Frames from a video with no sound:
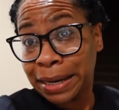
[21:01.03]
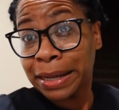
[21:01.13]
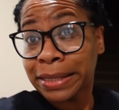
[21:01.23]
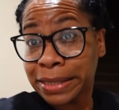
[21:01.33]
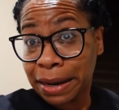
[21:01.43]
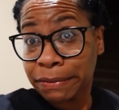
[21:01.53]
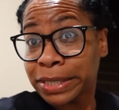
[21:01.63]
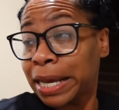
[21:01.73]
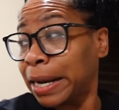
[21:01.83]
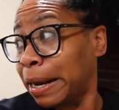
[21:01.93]
instead of
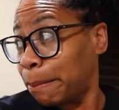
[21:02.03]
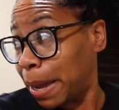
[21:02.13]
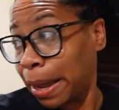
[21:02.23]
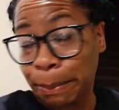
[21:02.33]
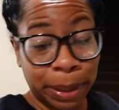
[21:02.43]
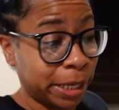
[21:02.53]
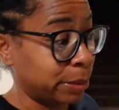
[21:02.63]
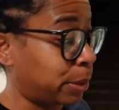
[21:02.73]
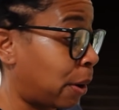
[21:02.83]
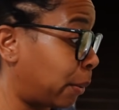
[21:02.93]
sitting in the bed playing
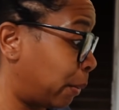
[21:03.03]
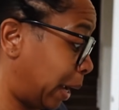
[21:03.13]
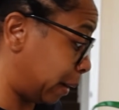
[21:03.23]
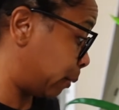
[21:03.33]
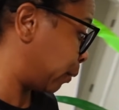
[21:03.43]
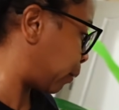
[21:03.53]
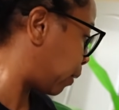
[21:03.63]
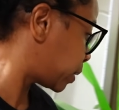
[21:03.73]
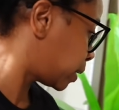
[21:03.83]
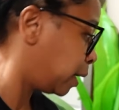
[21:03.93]
some doggone Animal
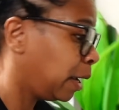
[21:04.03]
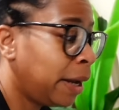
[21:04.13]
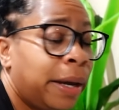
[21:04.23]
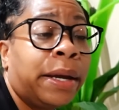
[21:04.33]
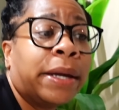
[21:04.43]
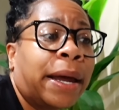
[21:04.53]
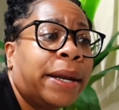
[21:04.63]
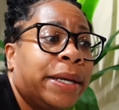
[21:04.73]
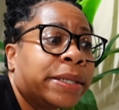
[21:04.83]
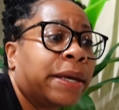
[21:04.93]
Crossing. I
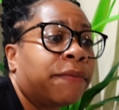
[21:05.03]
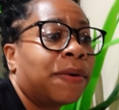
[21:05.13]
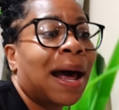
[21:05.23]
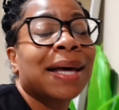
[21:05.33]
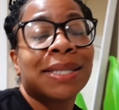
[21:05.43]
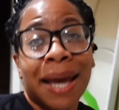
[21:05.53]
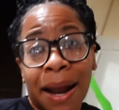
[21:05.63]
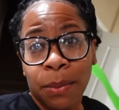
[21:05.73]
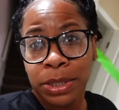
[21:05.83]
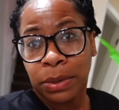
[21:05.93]
need to get fit. I said
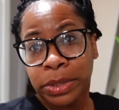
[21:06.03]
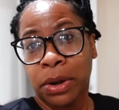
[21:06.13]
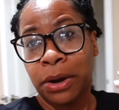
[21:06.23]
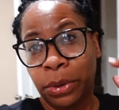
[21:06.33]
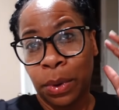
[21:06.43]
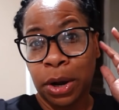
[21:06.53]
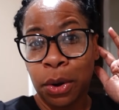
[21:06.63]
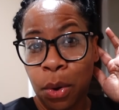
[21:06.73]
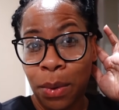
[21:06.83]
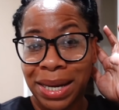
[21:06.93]
I was gonna start doing
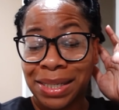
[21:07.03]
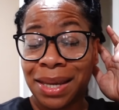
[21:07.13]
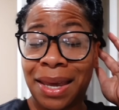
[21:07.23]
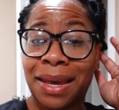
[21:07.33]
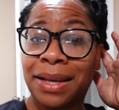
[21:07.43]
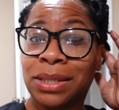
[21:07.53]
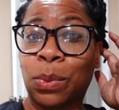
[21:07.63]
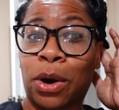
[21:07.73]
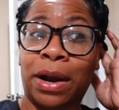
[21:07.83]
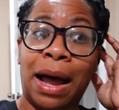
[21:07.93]
Chloe Ting's
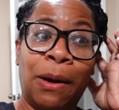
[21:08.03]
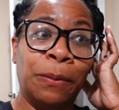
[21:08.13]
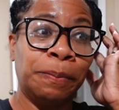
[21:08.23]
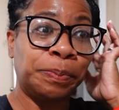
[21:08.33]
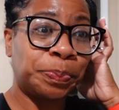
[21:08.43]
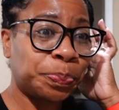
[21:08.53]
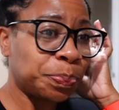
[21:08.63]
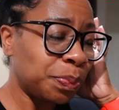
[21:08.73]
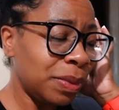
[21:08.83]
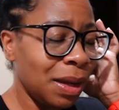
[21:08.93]
workout.
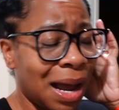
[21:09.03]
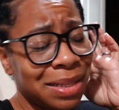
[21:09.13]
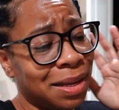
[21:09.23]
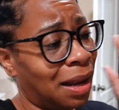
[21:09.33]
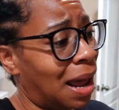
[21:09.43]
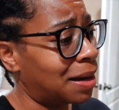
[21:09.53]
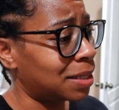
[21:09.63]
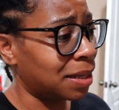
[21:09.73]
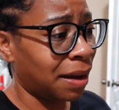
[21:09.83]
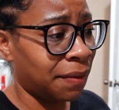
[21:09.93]
I say a lot of
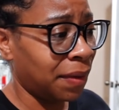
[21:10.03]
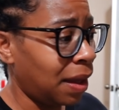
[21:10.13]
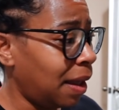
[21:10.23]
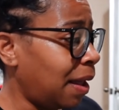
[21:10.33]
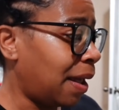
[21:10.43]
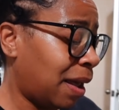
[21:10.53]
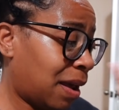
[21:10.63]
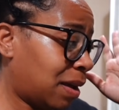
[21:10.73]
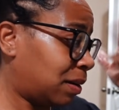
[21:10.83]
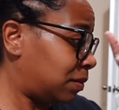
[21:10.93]
stuff
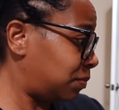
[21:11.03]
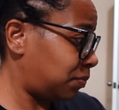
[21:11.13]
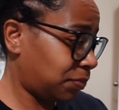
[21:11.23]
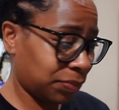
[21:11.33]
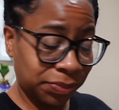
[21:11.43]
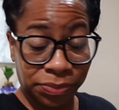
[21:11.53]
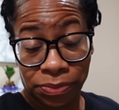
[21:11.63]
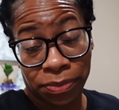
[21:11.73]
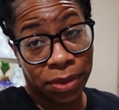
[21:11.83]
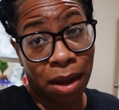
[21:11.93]
and
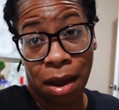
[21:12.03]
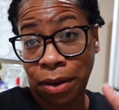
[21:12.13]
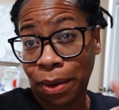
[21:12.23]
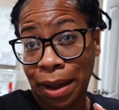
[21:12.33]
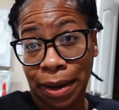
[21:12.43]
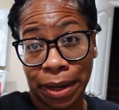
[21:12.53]
y'all know how it